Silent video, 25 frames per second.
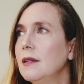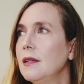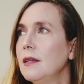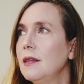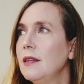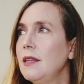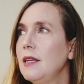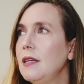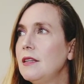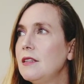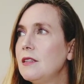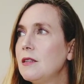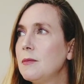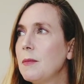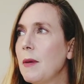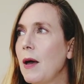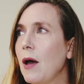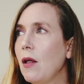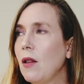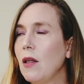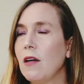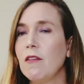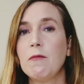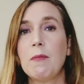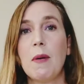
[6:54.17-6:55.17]
the
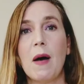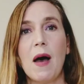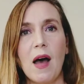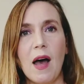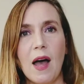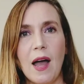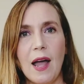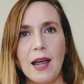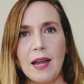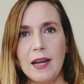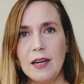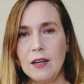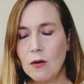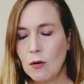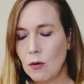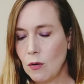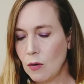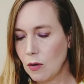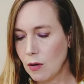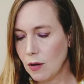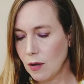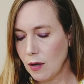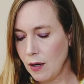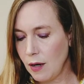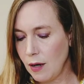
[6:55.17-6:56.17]
smell of pine
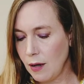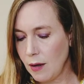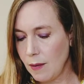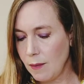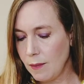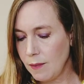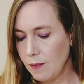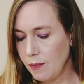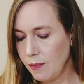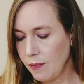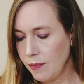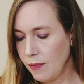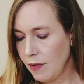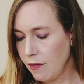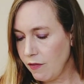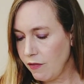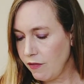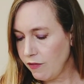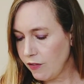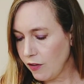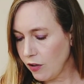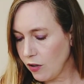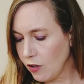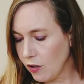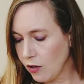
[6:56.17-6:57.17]
or
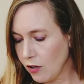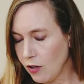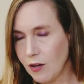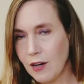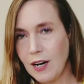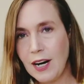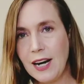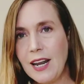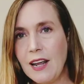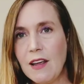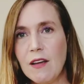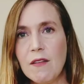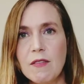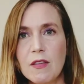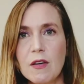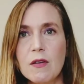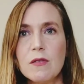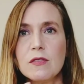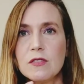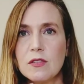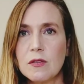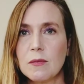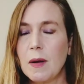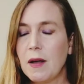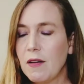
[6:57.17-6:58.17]
fir or any of
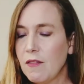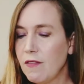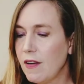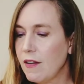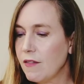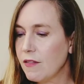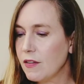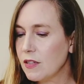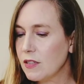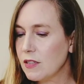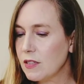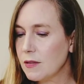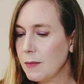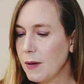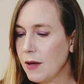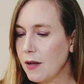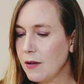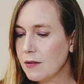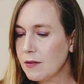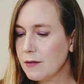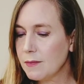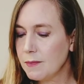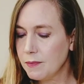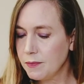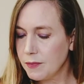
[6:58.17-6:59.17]
those are my favorite
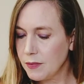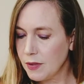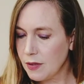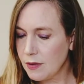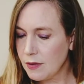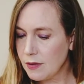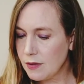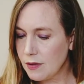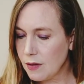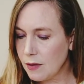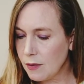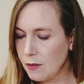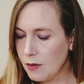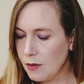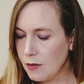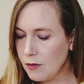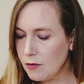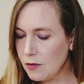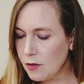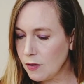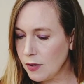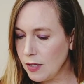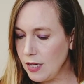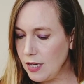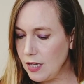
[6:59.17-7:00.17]
smells. So those
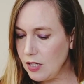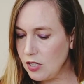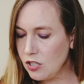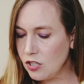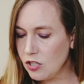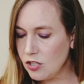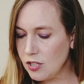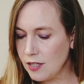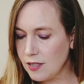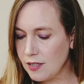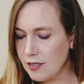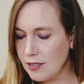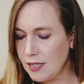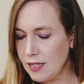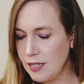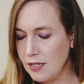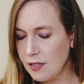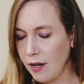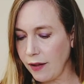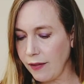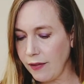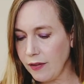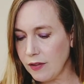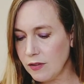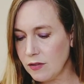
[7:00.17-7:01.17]
are each
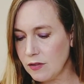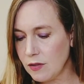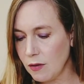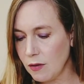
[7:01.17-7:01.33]
$16, so